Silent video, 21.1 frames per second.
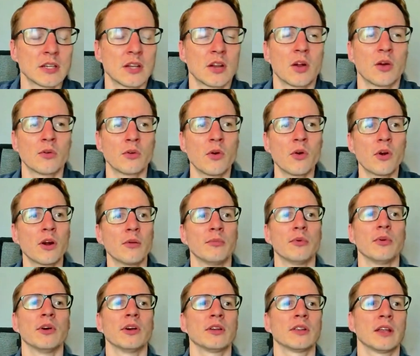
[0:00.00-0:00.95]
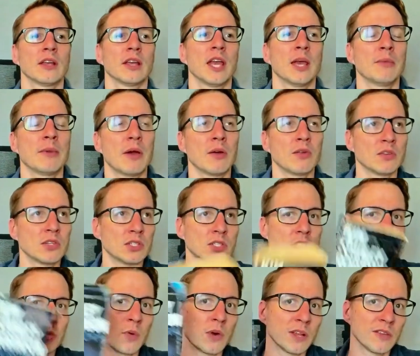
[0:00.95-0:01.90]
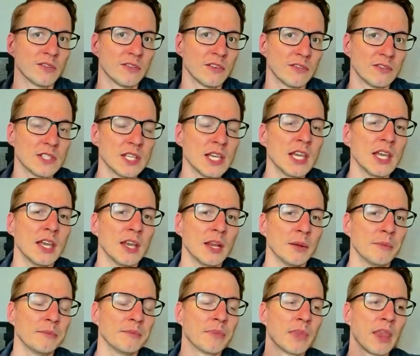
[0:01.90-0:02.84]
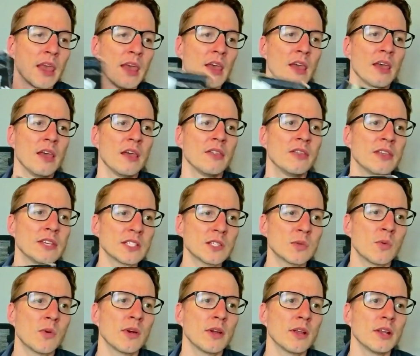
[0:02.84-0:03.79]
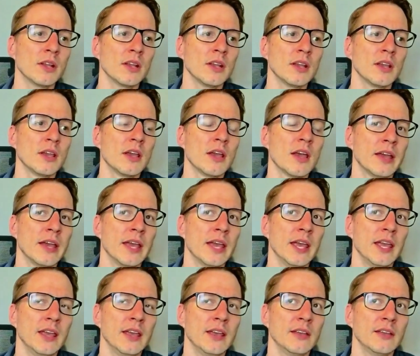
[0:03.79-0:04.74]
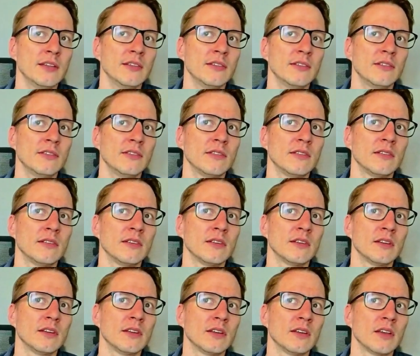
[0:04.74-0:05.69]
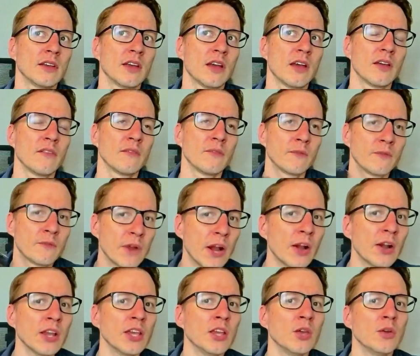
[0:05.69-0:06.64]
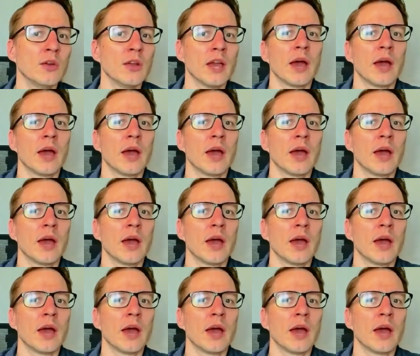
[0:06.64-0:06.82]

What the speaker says: Aurora book that came out in 2015, this one is very unique.